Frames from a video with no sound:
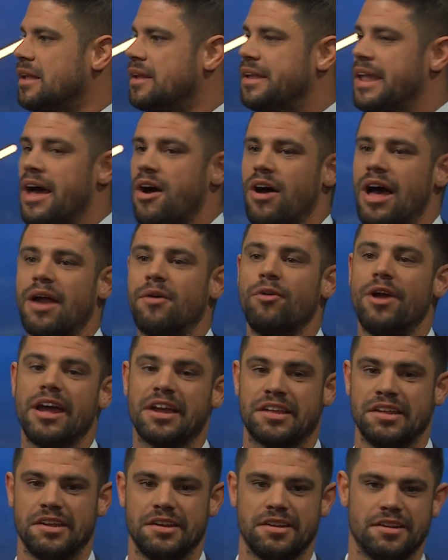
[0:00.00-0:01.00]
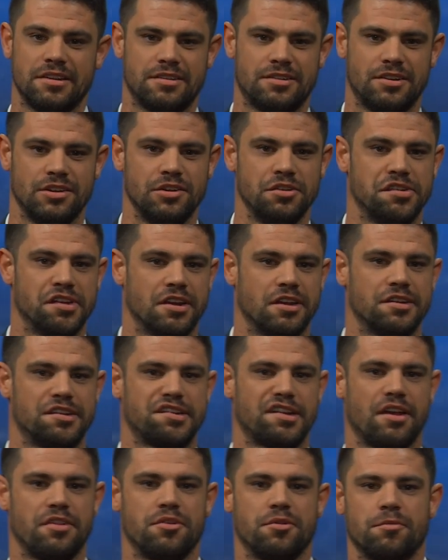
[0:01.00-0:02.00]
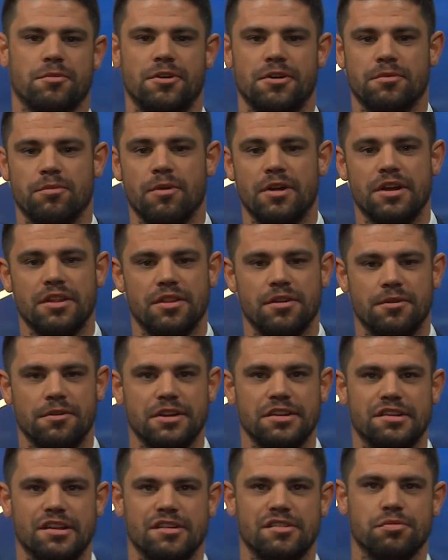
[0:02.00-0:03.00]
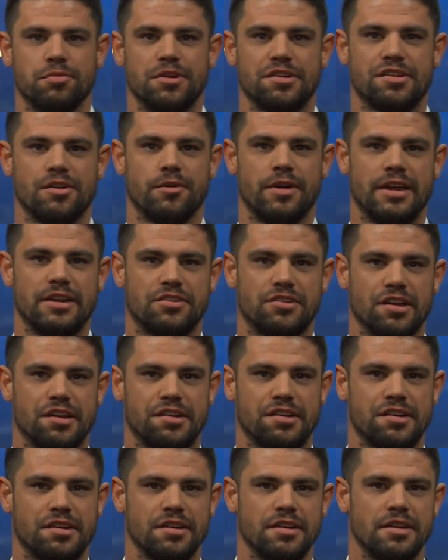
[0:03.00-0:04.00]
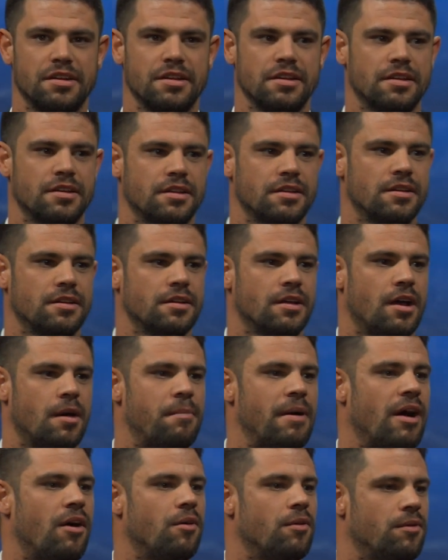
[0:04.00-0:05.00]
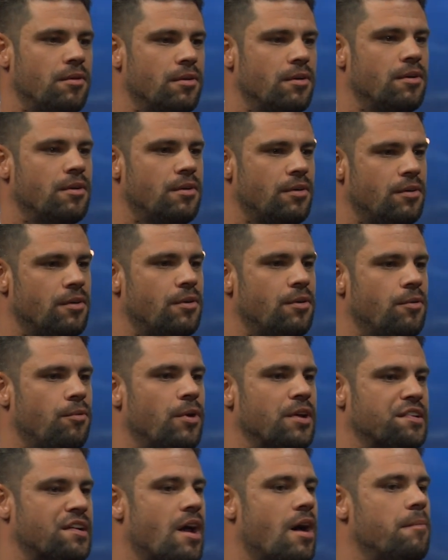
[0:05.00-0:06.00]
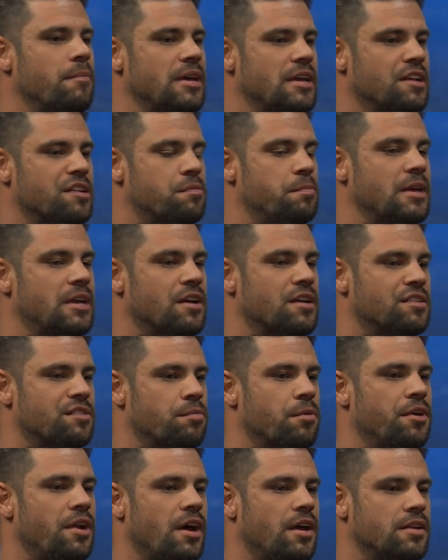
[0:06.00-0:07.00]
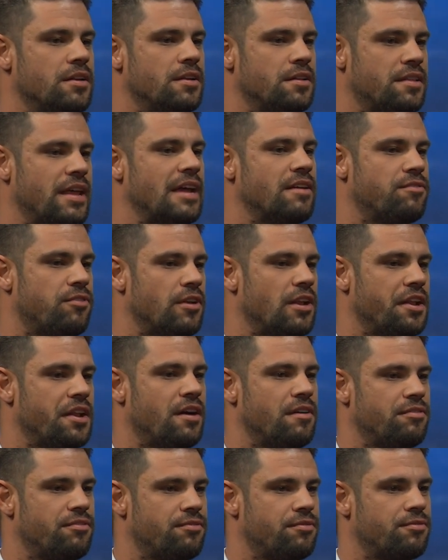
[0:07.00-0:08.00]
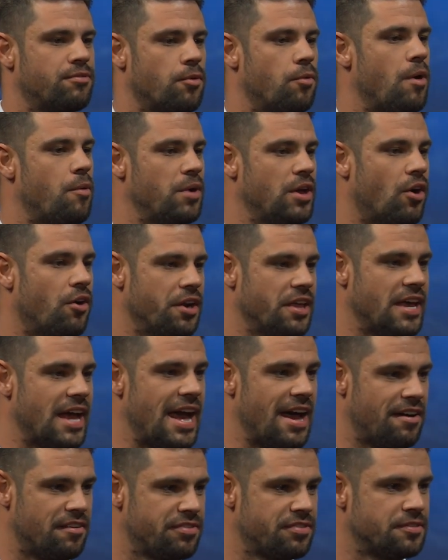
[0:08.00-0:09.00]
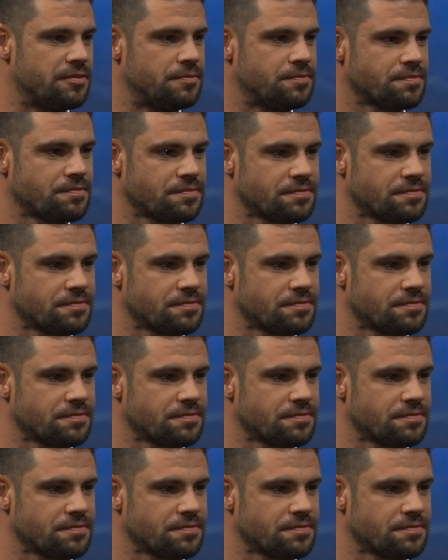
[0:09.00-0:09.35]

Now, I reckon, to use a good southern word, one of the reasons we're so anxious about what's coming is because we're not thankful enough for what we already have.